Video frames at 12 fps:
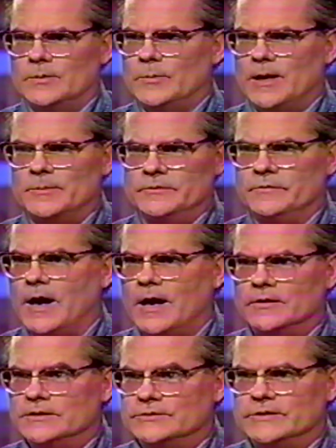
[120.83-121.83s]
Yanomami
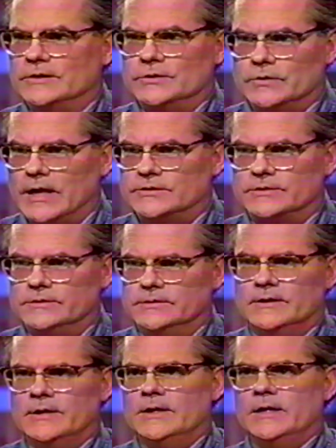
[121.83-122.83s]
violence and
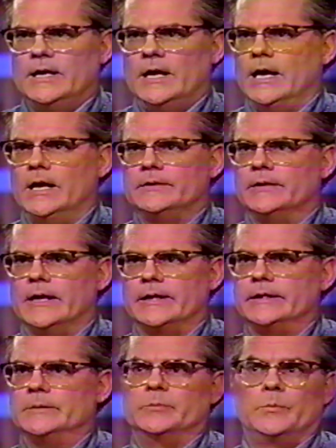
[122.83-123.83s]
aggression, and
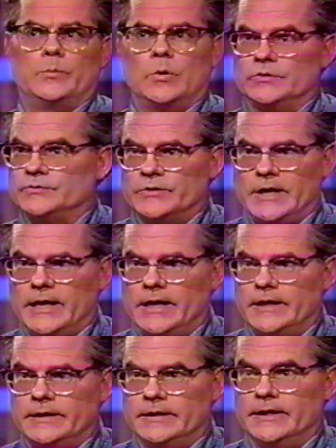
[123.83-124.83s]
that he
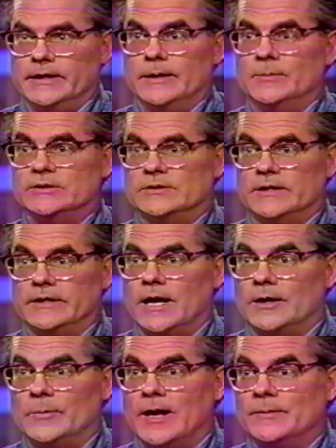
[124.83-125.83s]
portrayed an image of the
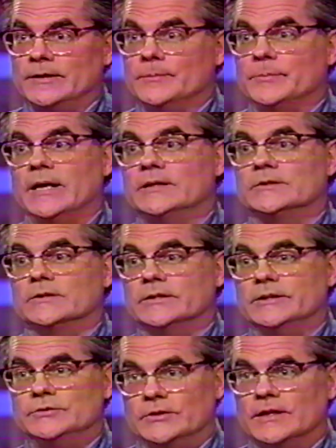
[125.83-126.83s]
Yanomami that
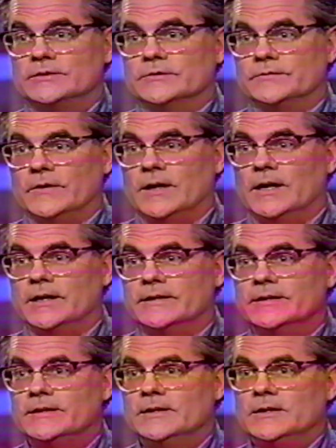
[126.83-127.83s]
basically
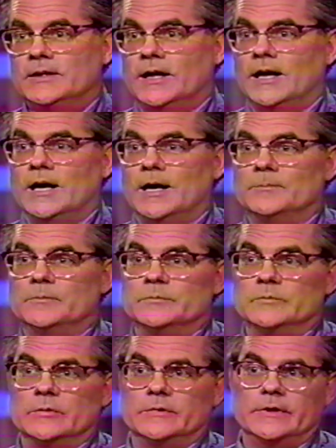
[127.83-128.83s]
justified
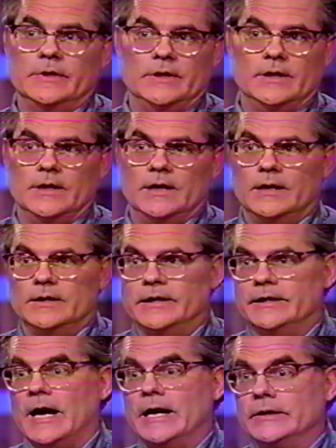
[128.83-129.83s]
an
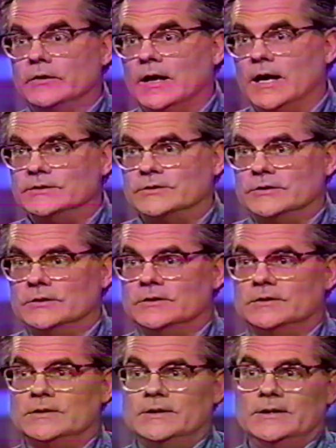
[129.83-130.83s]

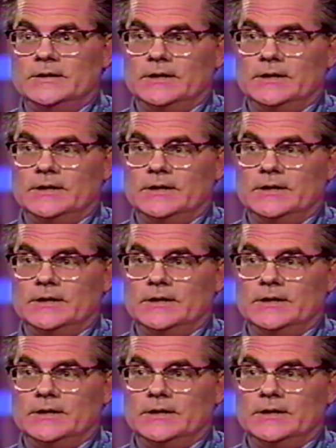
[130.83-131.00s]
ideological